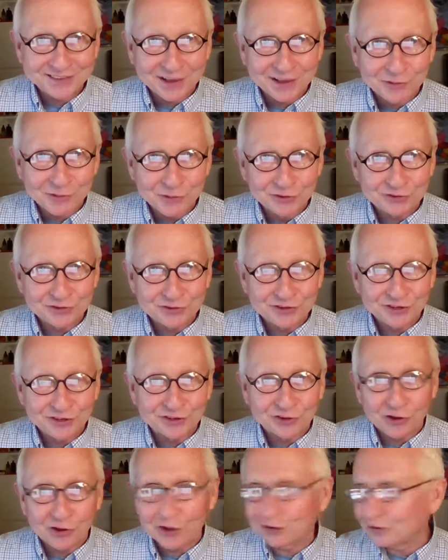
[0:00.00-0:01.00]
I want you
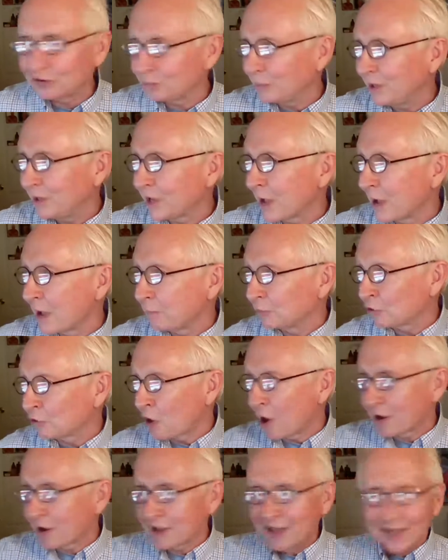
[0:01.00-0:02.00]
to speak up,
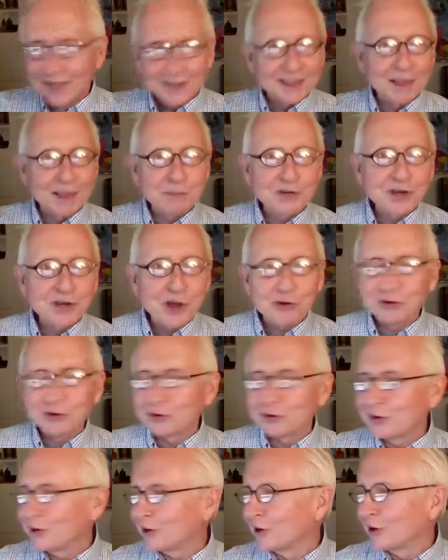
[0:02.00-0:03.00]
talk, let me know you're
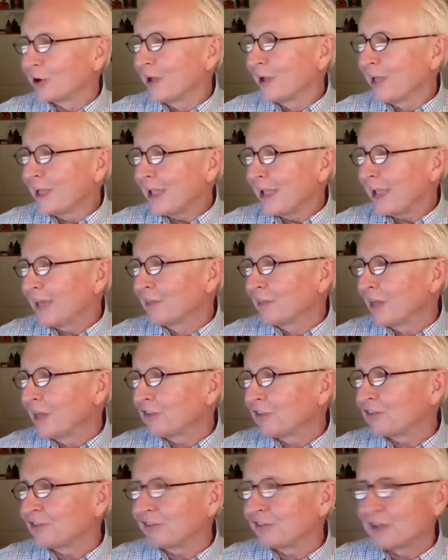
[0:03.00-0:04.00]
here, and
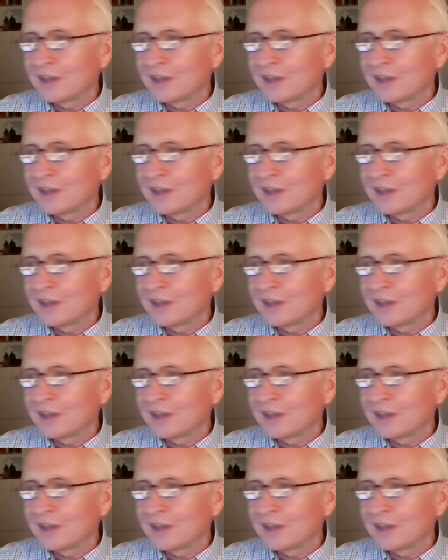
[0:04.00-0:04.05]
let's